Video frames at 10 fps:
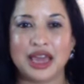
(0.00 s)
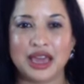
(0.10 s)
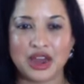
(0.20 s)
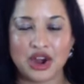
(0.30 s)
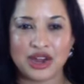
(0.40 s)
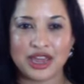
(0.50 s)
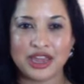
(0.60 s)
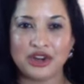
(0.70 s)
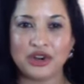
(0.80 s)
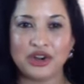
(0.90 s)
Our
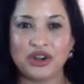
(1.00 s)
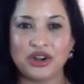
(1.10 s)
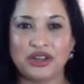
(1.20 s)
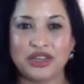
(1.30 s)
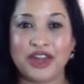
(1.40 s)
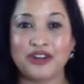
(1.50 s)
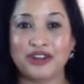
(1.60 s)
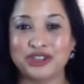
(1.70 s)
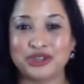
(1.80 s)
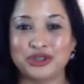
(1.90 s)
inner
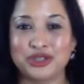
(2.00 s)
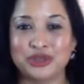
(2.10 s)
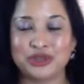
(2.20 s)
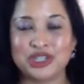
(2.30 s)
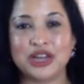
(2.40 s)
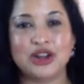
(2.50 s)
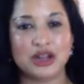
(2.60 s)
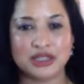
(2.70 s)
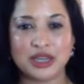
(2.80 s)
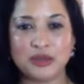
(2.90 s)
characters, which I
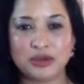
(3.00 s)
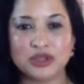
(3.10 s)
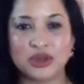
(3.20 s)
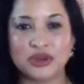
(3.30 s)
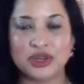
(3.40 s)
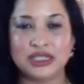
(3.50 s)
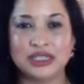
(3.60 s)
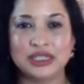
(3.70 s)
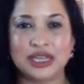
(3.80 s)
call subpersonas,